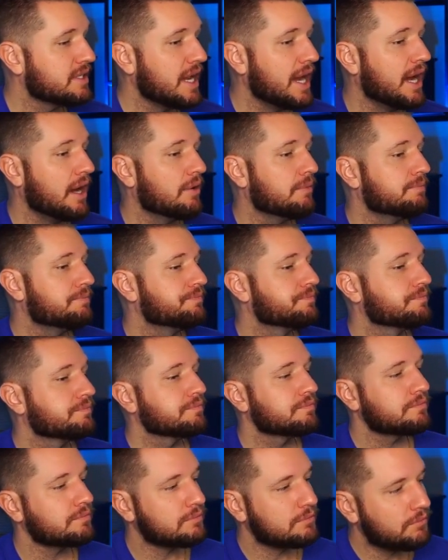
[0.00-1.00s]
Now,
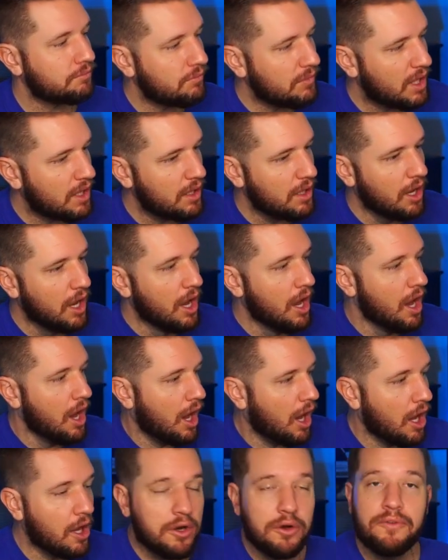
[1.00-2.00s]

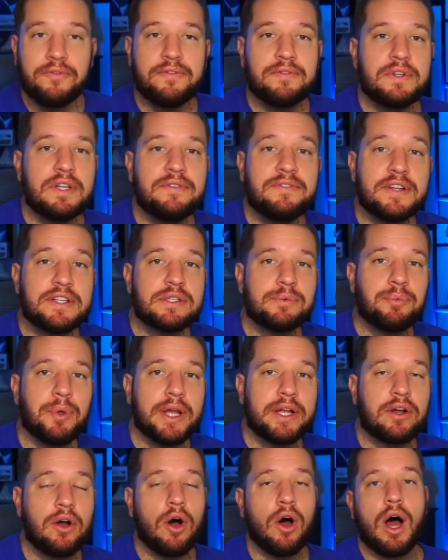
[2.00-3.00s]
auto defensive
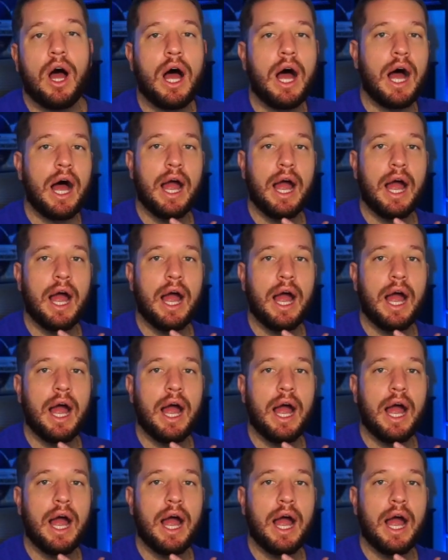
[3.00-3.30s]
play call.